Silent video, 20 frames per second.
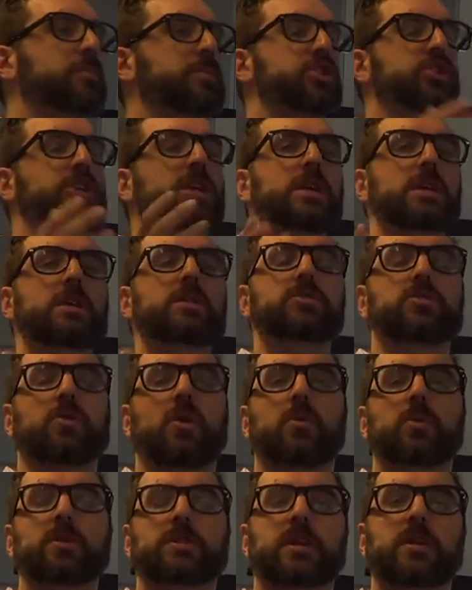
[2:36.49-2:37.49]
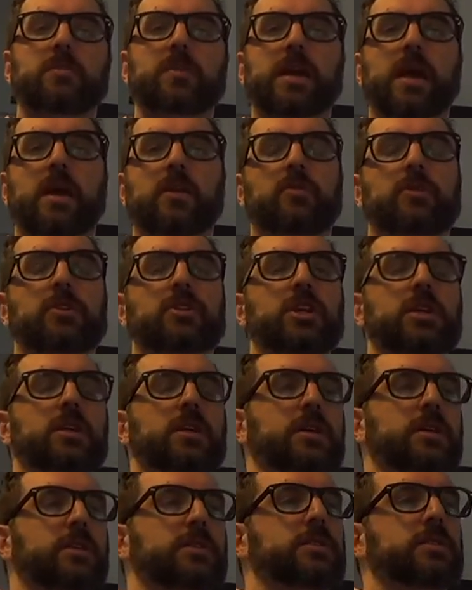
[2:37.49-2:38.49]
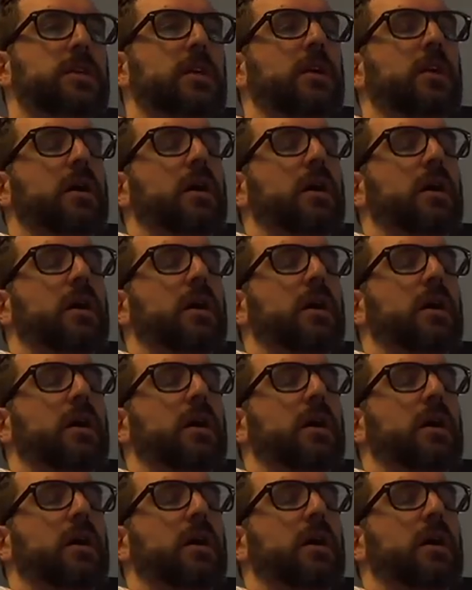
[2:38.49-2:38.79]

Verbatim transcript: machines are always going to be heterogeneous.